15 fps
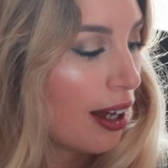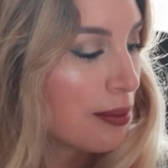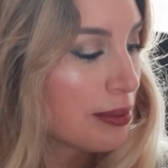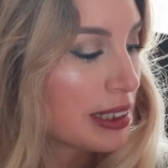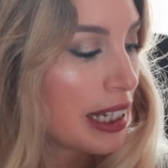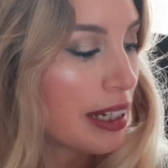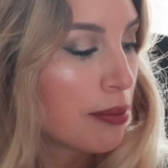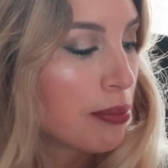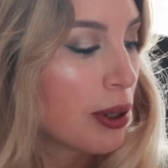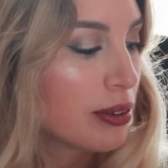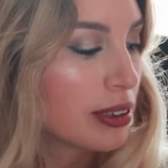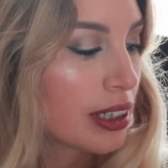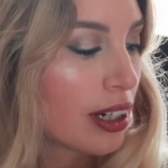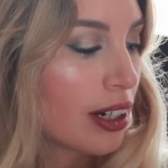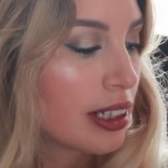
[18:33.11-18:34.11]
send a
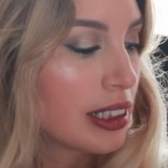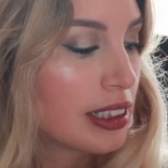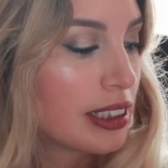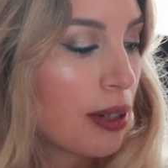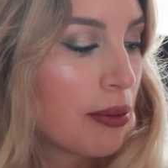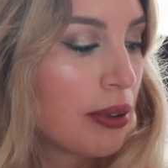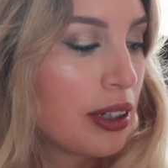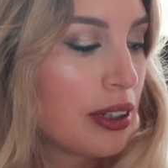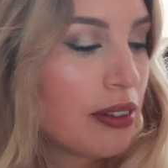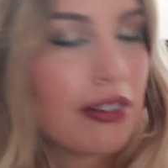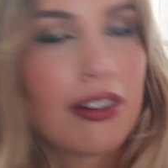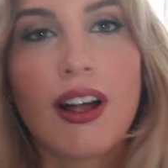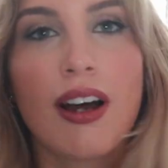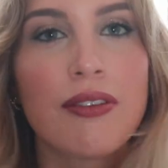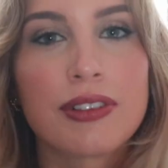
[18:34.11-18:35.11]
postcard to someone you
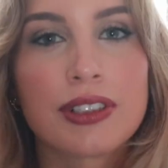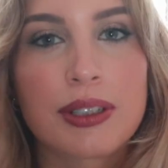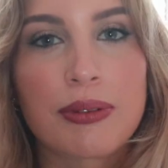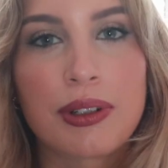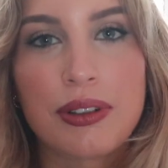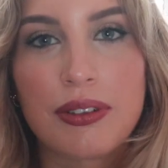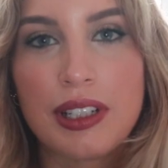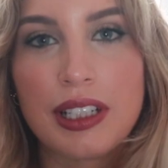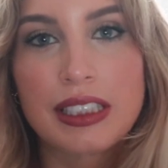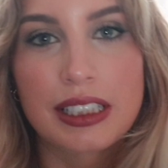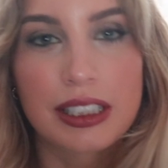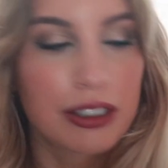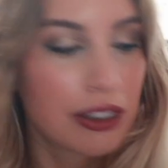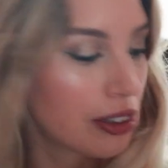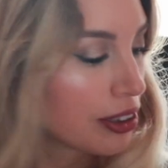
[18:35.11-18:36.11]
love or someone who needs
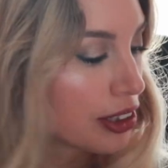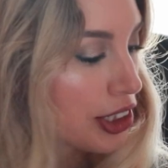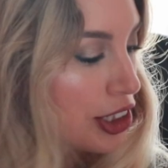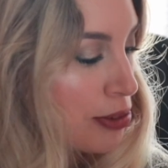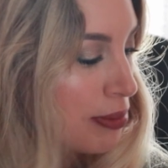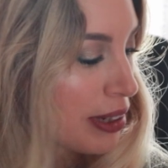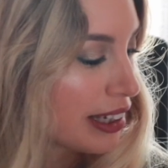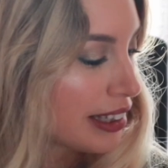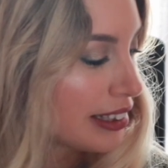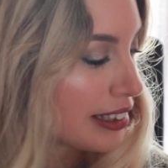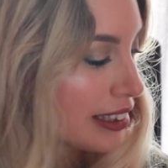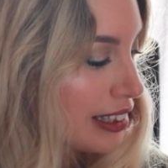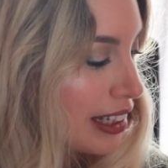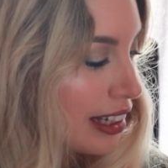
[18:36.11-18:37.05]
encouragement,